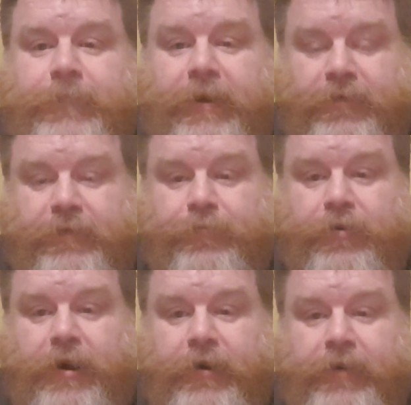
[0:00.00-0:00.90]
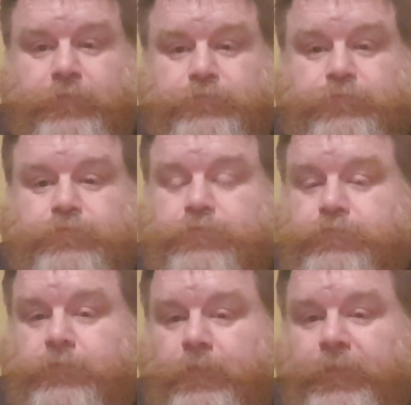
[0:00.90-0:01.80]
in Tipperary.
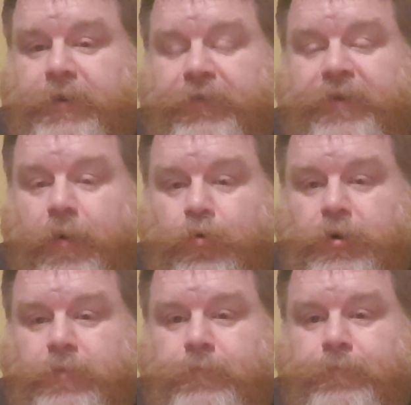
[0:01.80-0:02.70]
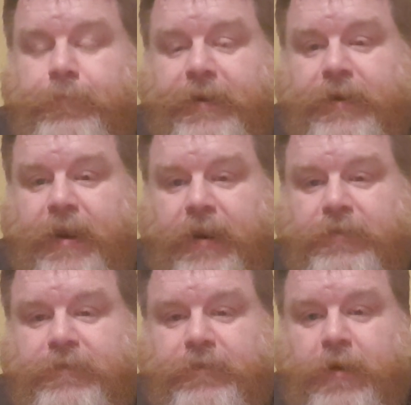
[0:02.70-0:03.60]
There is not one mental
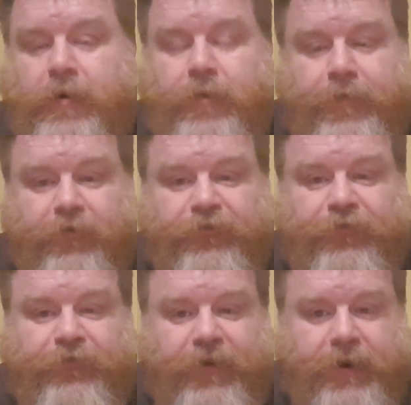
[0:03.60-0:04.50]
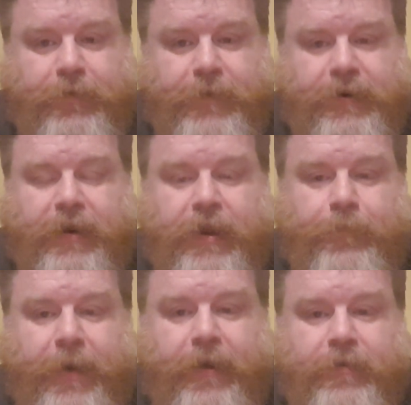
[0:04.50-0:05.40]
health or emergency mental health
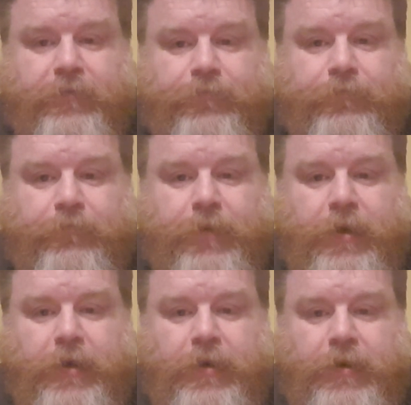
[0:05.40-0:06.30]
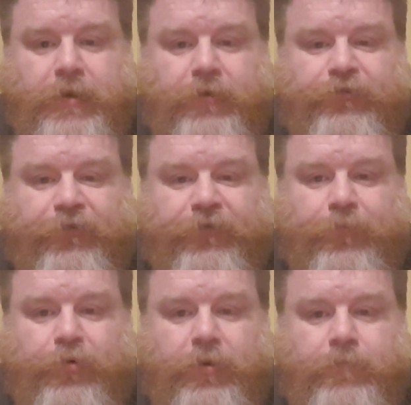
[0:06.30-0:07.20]
bed should
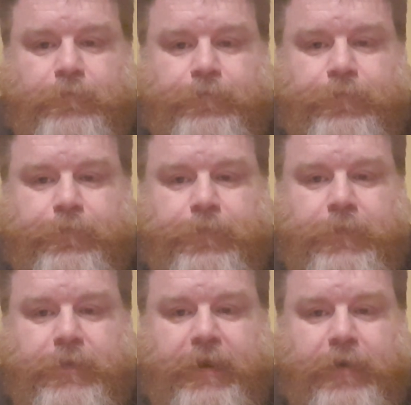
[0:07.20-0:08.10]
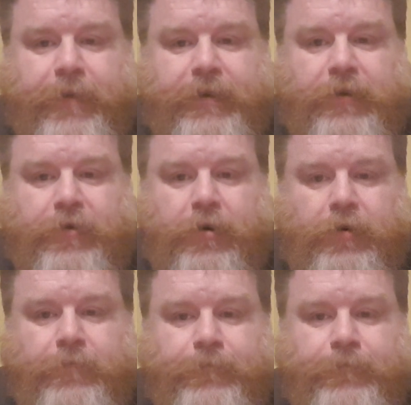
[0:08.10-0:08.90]
someone take a mental turn